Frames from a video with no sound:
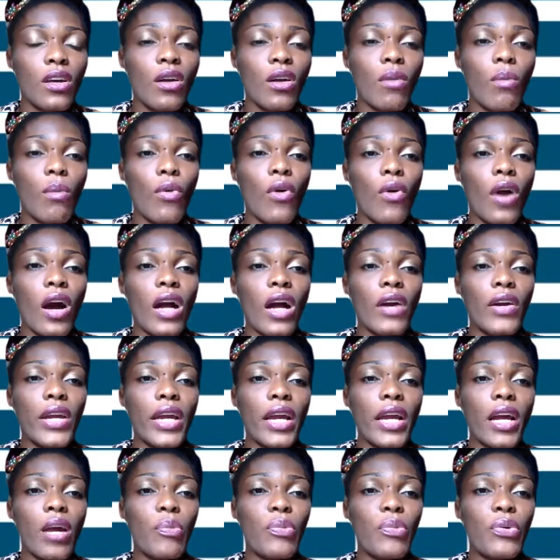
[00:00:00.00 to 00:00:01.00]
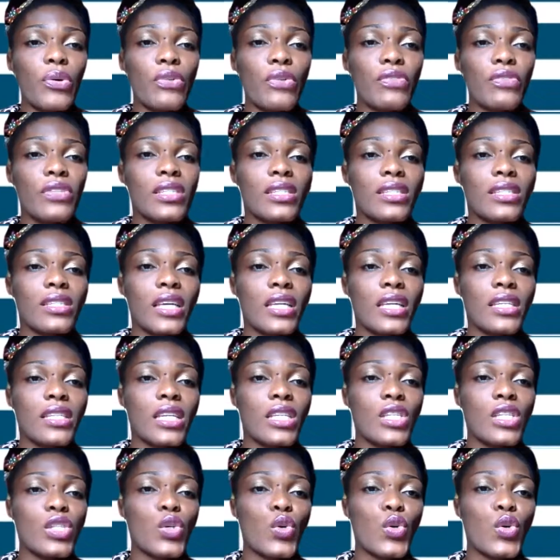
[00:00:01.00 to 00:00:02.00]
Buhari approves
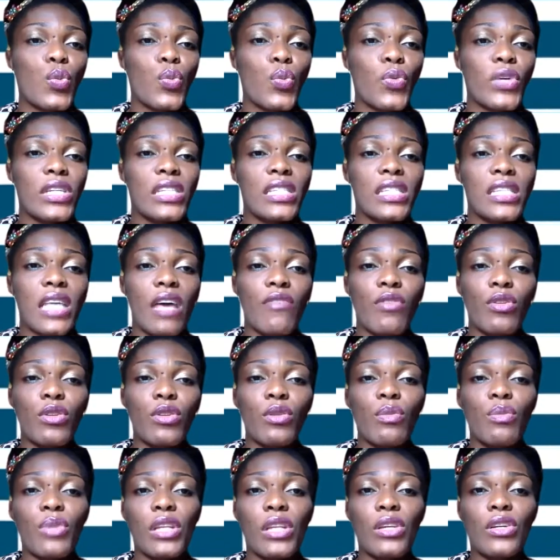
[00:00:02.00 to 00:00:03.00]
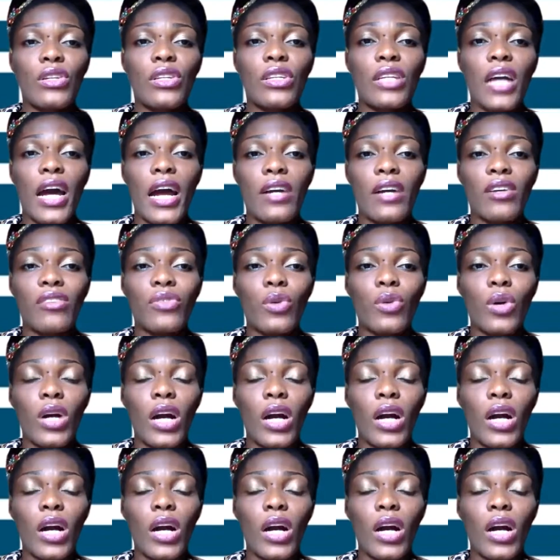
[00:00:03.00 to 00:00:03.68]
62.7 billion naira for